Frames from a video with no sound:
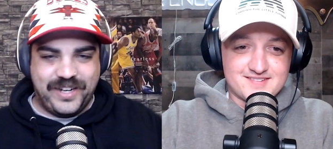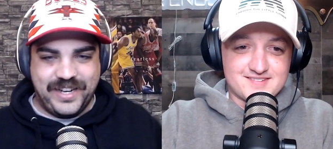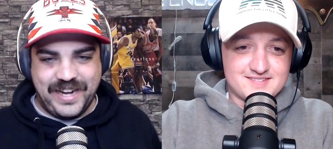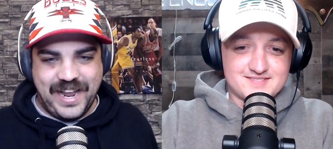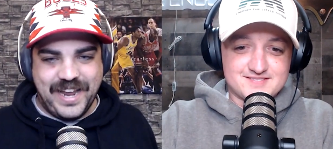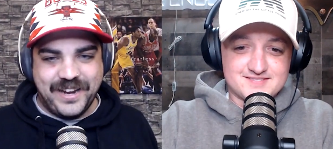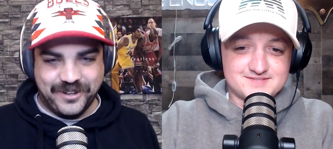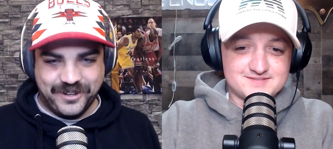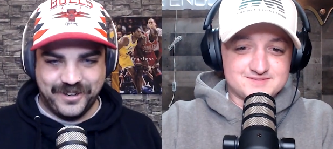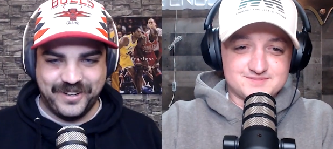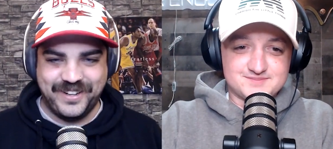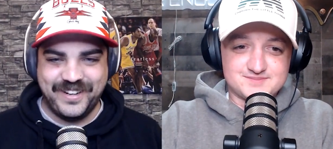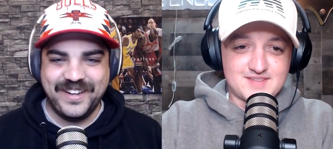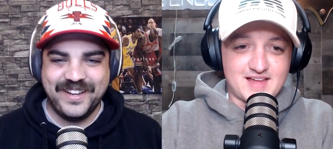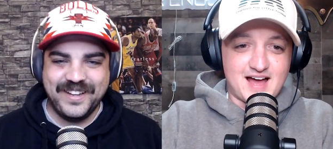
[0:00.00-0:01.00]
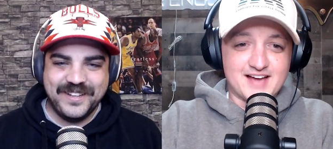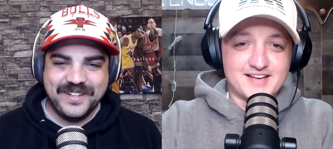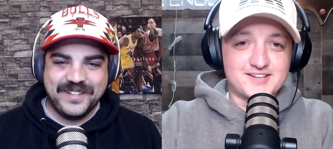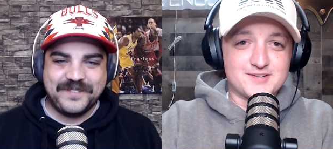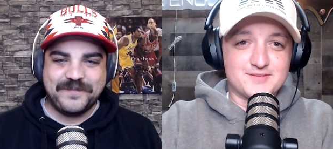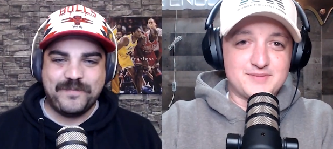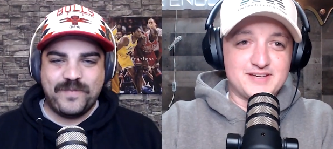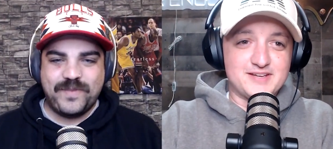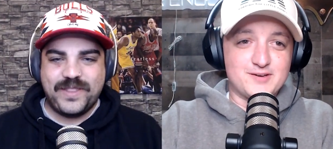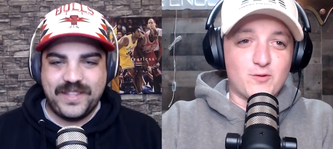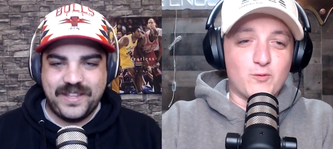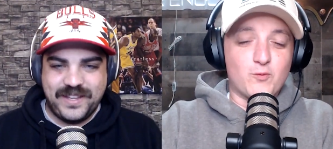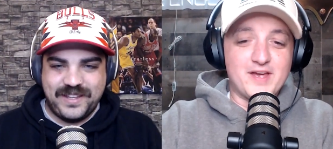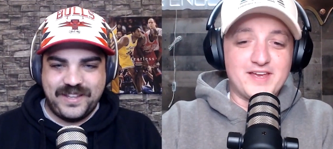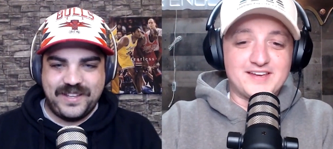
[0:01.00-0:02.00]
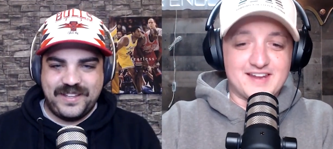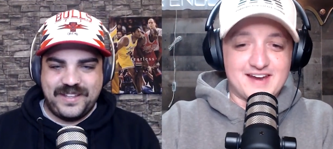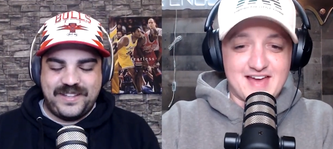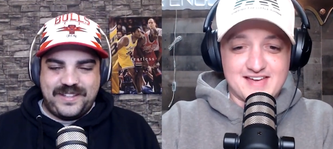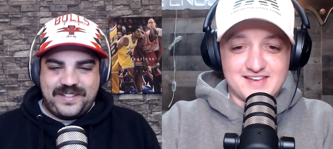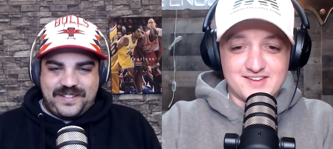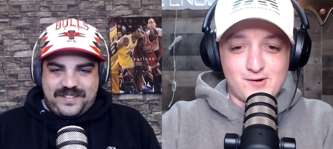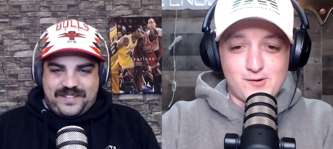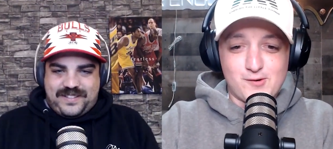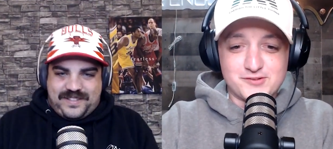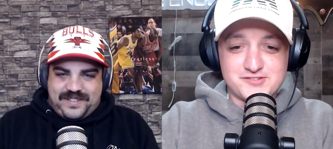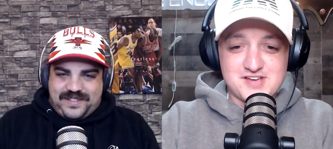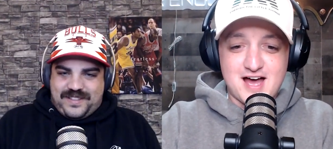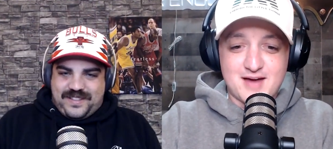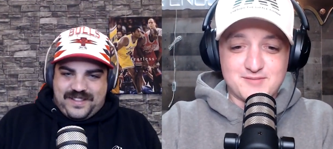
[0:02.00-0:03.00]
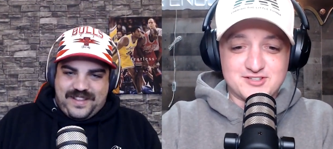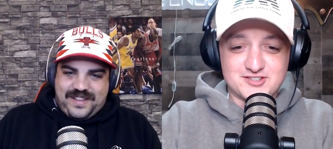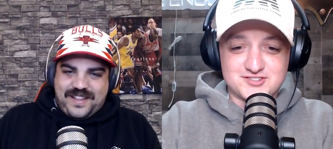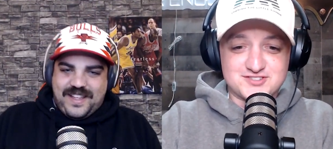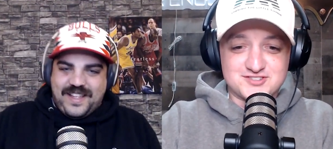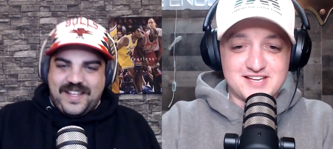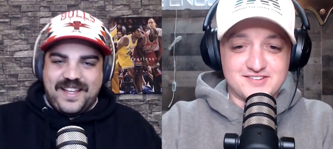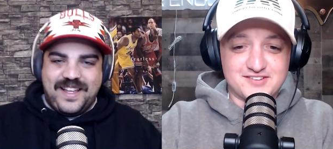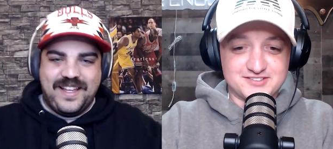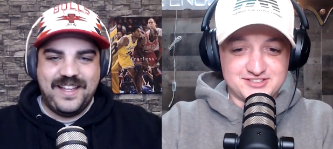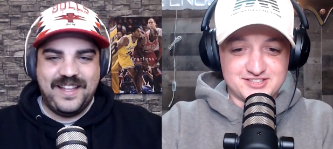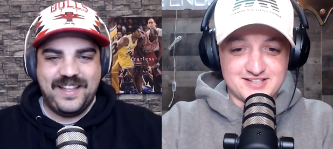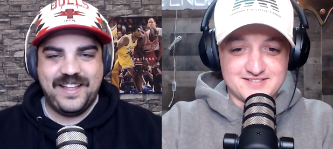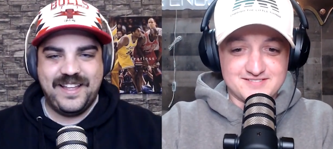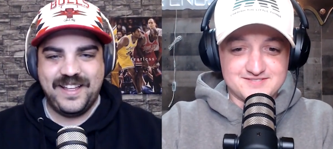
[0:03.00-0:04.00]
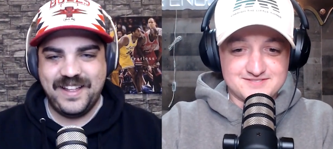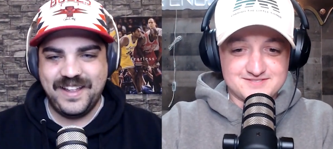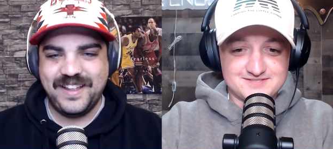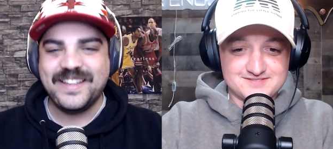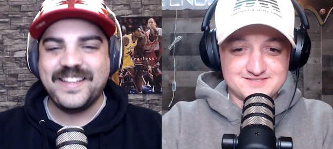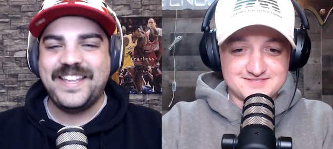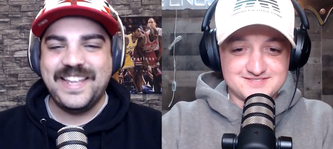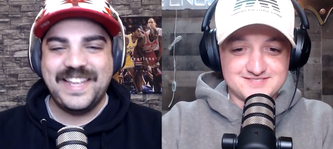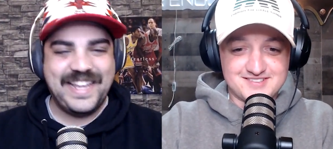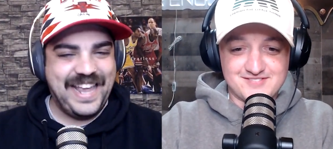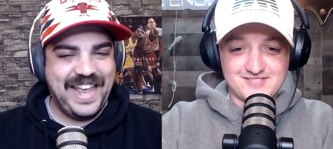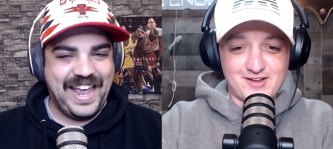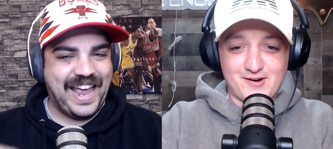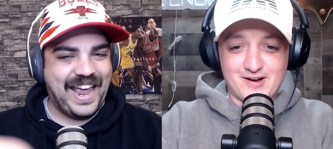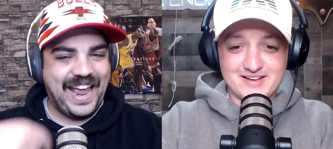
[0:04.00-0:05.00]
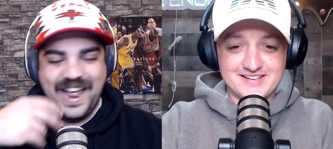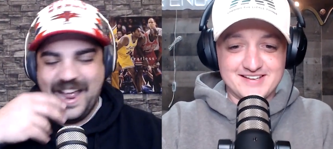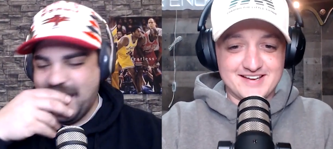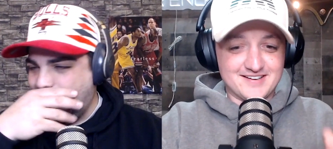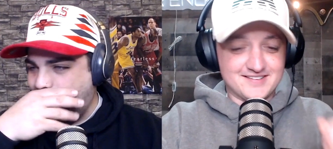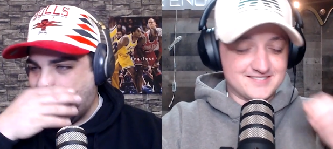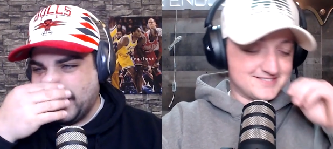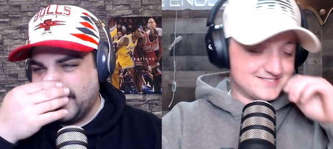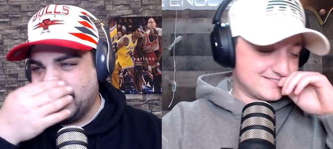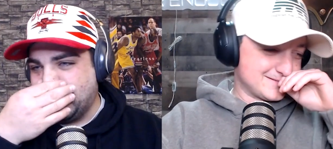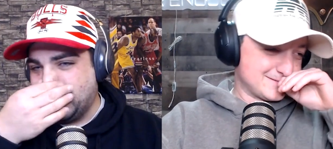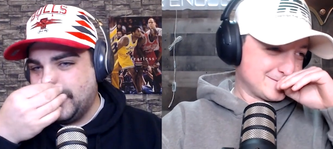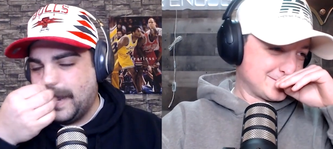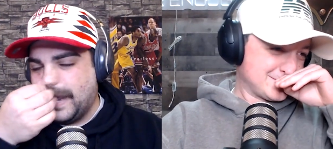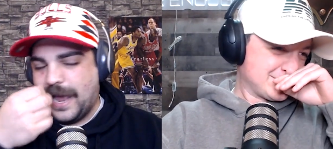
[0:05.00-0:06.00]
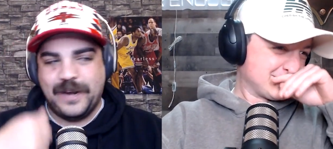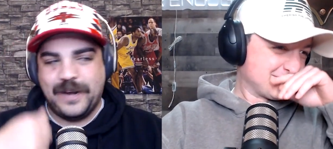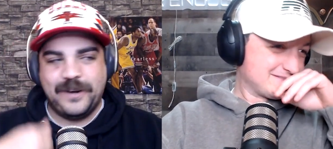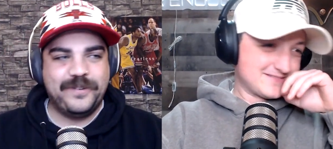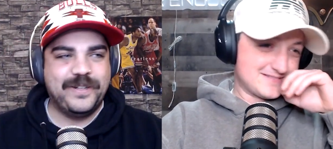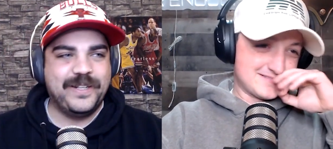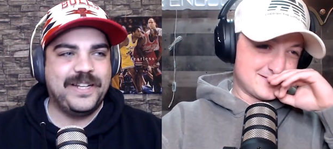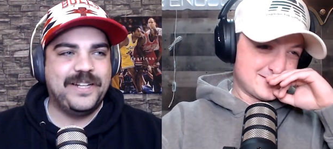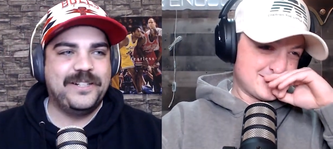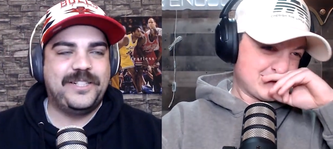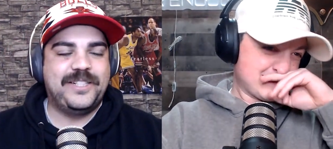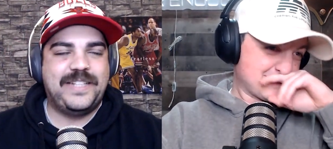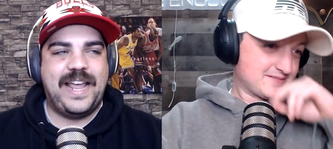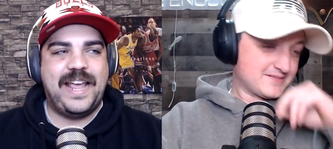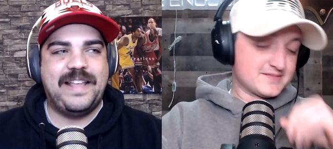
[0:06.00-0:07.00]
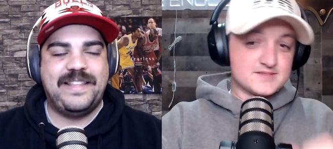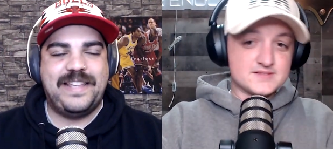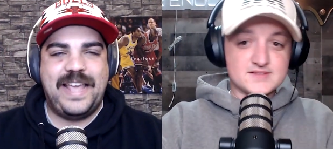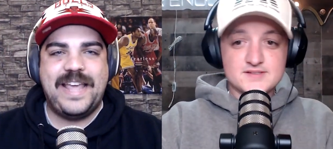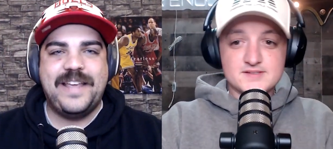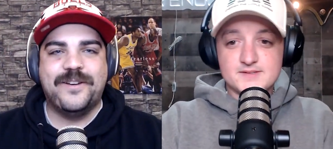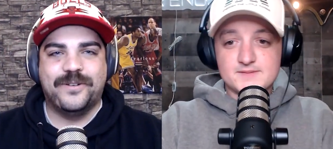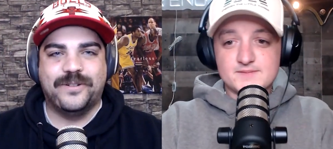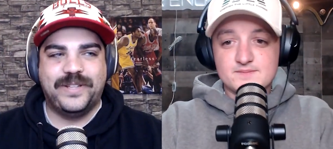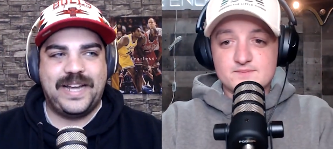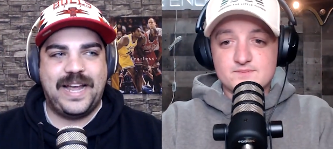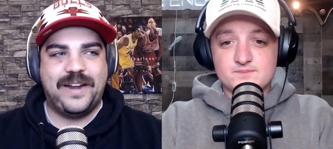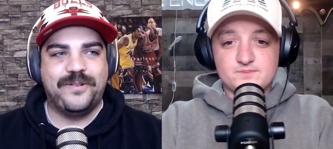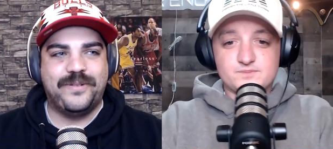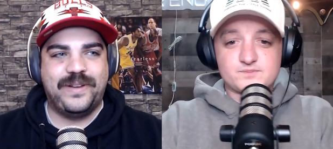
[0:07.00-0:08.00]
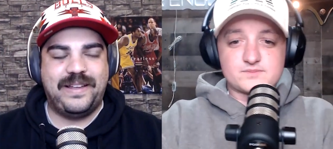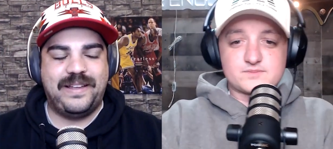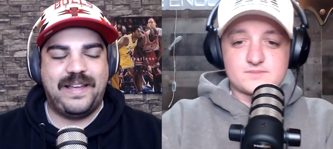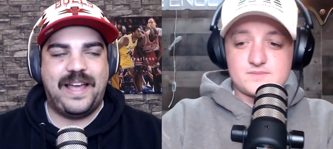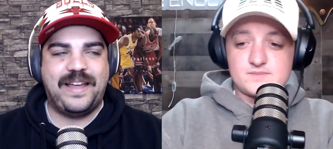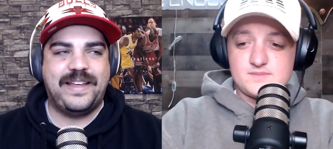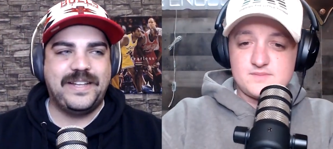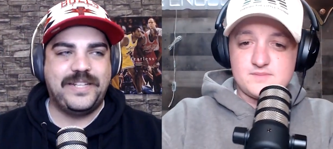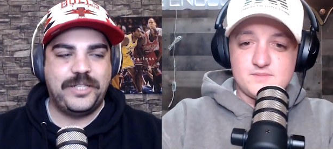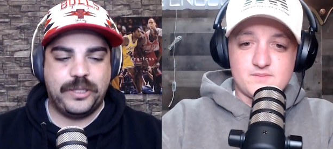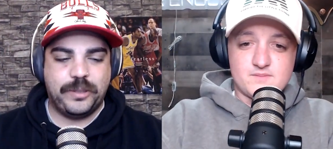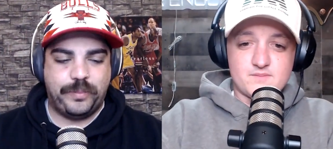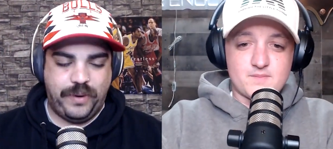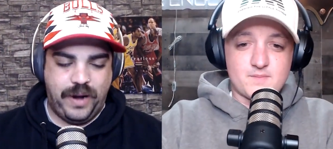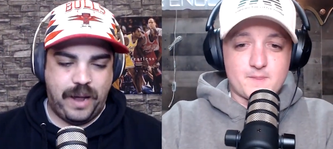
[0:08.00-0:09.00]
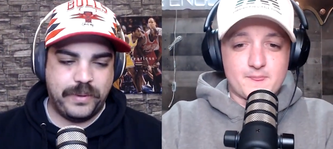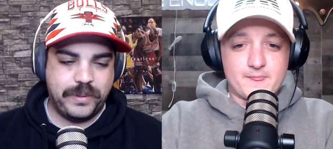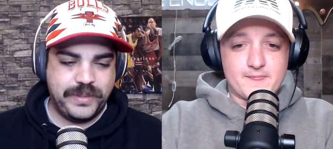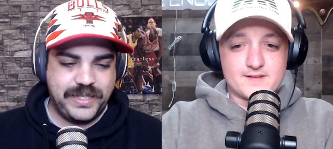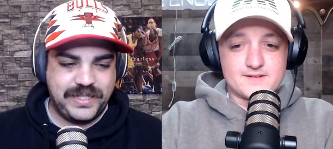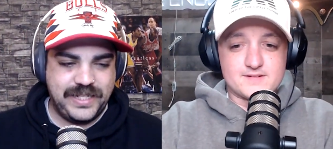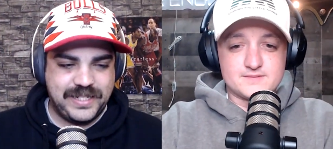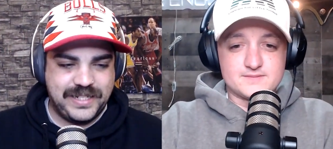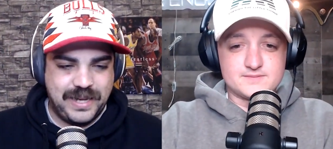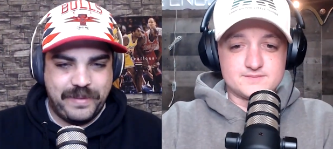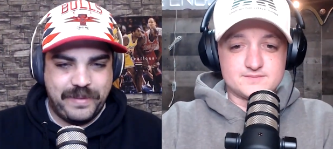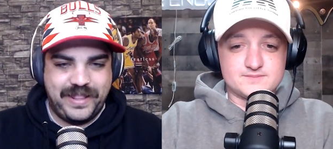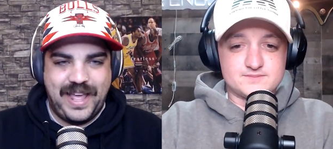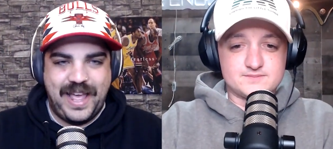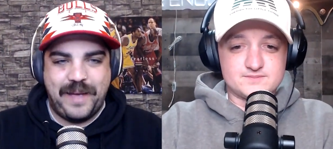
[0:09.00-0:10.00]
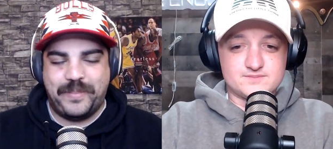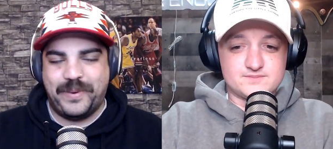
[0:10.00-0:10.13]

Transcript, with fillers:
Speaker 1: angle.
Speaker 2: I could be winking at you the whole time and just stealing shit.
Speaker 1: yeah, no idea. I don't. I don't really understand the angle. Like I don't. I guess you could probably see some of that, but